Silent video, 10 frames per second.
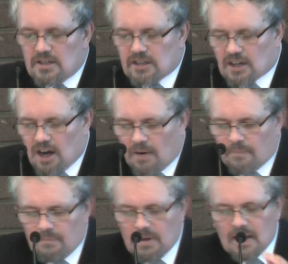to
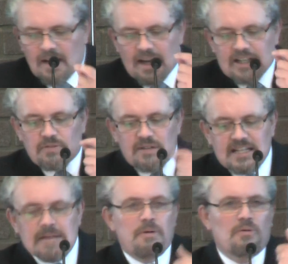come into a
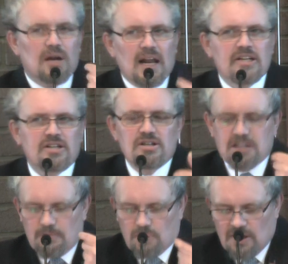deeper
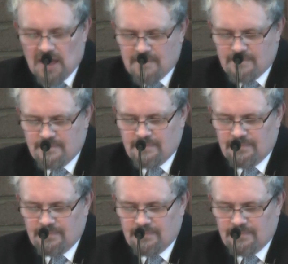relationship with him.